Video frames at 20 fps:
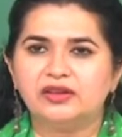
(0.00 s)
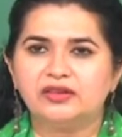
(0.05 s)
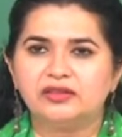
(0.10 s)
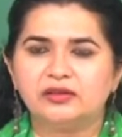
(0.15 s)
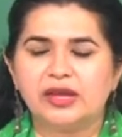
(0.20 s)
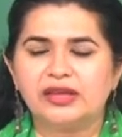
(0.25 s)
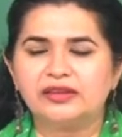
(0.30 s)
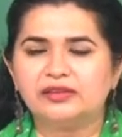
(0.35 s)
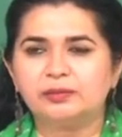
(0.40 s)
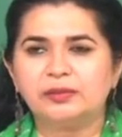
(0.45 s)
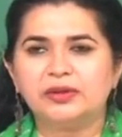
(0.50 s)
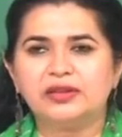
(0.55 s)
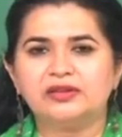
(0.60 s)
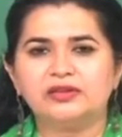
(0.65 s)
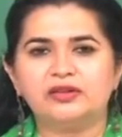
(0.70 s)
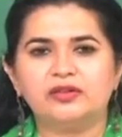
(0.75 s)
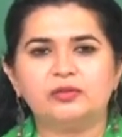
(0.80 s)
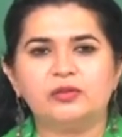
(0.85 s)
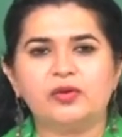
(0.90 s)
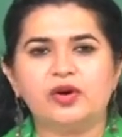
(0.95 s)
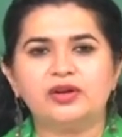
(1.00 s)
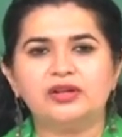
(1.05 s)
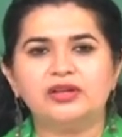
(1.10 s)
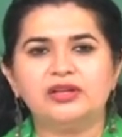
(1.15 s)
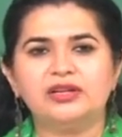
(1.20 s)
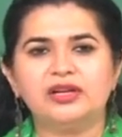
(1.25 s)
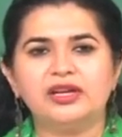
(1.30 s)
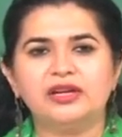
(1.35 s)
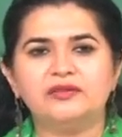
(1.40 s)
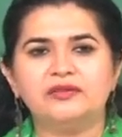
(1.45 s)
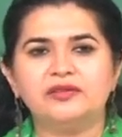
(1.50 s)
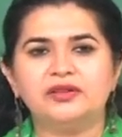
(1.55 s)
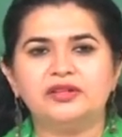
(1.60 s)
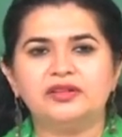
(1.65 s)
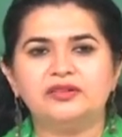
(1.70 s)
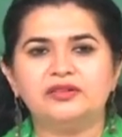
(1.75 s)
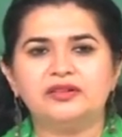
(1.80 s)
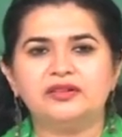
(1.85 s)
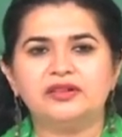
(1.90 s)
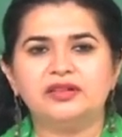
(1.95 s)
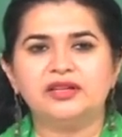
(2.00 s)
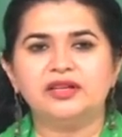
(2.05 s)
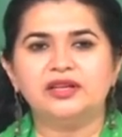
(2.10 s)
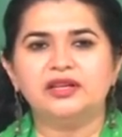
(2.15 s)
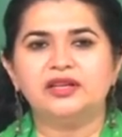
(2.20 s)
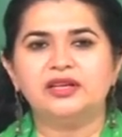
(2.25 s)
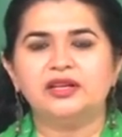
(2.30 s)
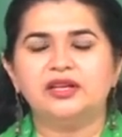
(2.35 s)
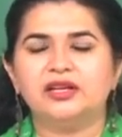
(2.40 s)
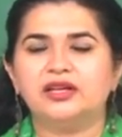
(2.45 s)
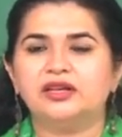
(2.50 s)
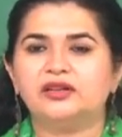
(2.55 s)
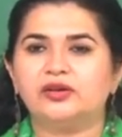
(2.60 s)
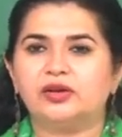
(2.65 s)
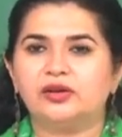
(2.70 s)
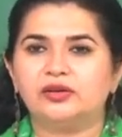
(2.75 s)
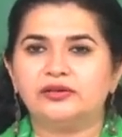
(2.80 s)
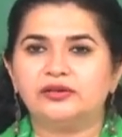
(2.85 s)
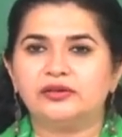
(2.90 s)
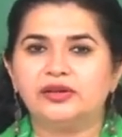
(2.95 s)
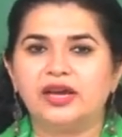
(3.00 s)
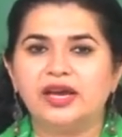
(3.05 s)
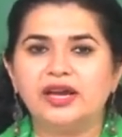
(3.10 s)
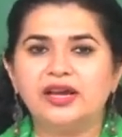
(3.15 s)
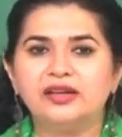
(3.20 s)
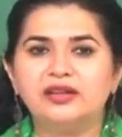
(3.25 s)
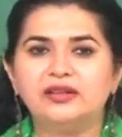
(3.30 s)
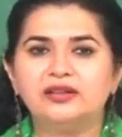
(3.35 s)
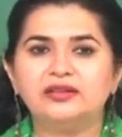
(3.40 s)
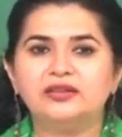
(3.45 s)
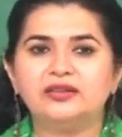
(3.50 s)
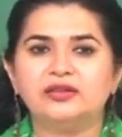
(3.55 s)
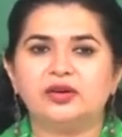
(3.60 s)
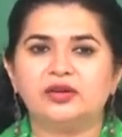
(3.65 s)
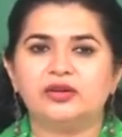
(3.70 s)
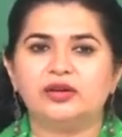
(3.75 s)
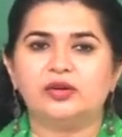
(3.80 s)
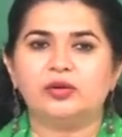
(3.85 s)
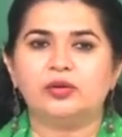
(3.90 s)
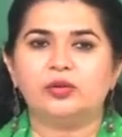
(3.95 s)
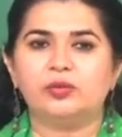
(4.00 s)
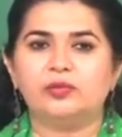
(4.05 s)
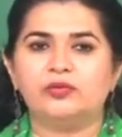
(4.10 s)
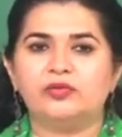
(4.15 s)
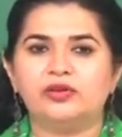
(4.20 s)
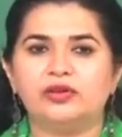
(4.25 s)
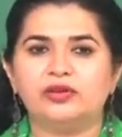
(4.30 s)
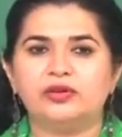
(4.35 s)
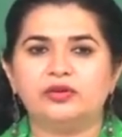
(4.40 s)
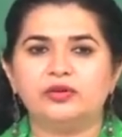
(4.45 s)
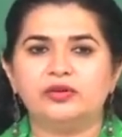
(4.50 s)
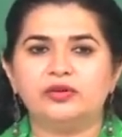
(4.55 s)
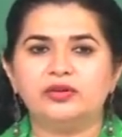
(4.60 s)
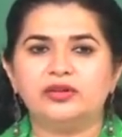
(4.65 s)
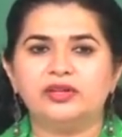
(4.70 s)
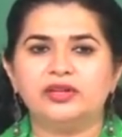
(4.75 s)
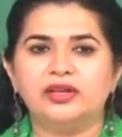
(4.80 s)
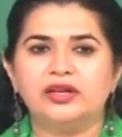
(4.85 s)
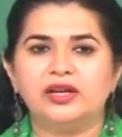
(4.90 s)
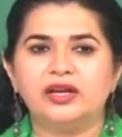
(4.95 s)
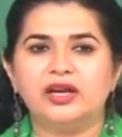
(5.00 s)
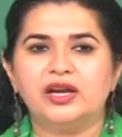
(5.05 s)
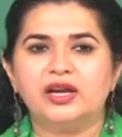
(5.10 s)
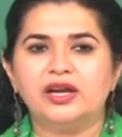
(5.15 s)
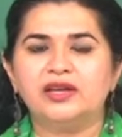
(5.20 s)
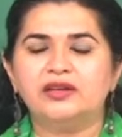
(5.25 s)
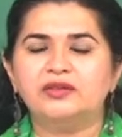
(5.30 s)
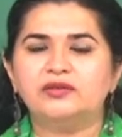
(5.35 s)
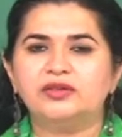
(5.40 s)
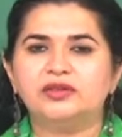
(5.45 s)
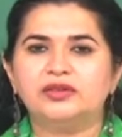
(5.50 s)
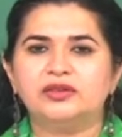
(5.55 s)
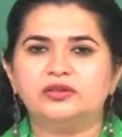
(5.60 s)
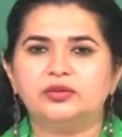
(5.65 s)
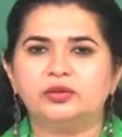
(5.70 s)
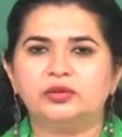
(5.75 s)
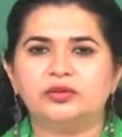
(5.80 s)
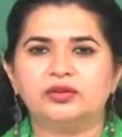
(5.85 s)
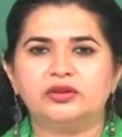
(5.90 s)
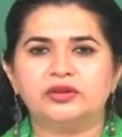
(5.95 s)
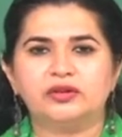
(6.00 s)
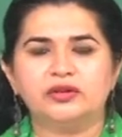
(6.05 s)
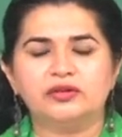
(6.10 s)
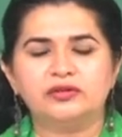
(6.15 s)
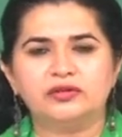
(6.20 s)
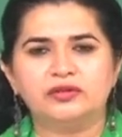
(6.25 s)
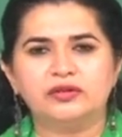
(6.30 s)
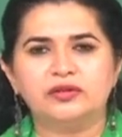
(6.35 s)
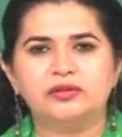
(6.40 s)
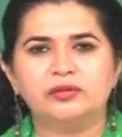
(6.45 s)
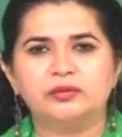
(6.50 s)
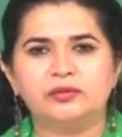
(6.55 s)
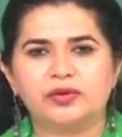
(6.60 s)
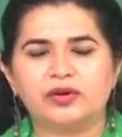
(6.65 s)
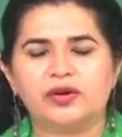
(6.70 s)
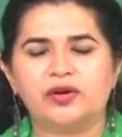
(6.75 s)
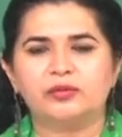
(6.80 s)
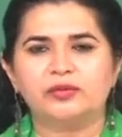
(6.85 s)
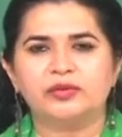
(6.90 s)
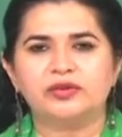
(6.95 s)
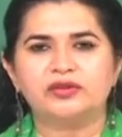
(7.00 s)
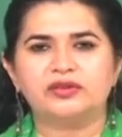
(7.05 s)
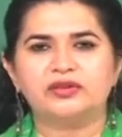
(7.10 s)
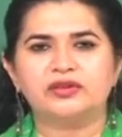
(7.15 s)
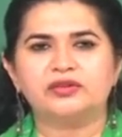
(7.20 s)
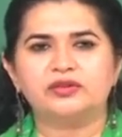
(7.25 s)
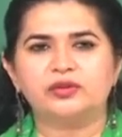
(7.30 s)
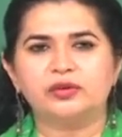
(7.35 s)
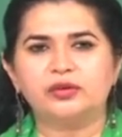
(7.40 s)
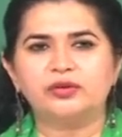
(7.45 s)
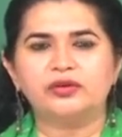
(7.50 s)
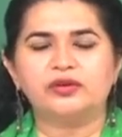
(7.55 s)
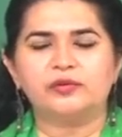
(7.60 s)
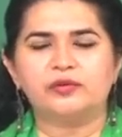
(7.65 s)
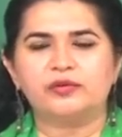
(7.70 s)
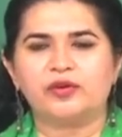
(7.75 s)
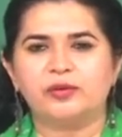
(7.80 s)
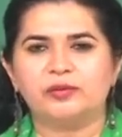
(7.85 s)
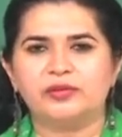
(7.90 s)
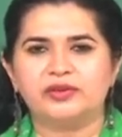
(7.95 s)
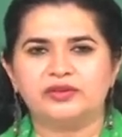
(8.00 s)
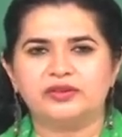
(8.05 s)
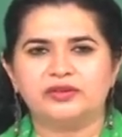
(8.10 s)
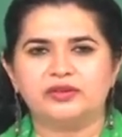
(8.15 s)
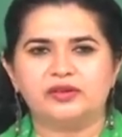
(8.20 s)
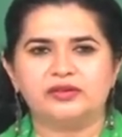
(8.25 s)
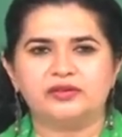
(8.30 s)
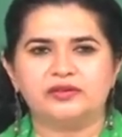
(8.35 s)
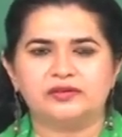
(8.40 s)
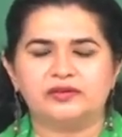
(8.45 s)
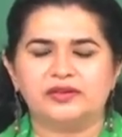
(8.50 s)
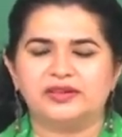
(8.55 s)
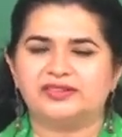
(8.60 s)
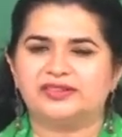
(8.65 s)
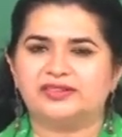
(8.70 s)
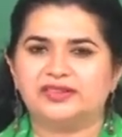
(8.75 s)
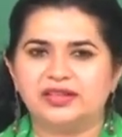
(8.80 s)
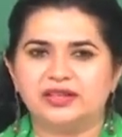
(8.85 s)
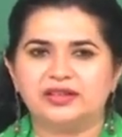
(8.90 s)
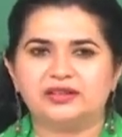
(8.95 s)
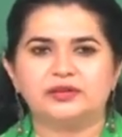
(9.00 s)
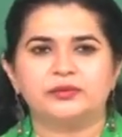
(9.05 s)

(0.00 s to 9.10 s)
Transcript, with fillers: aspects of modern life in a city, it also ends on a hopeful note and with a token of promise, or the tone of promise is always there.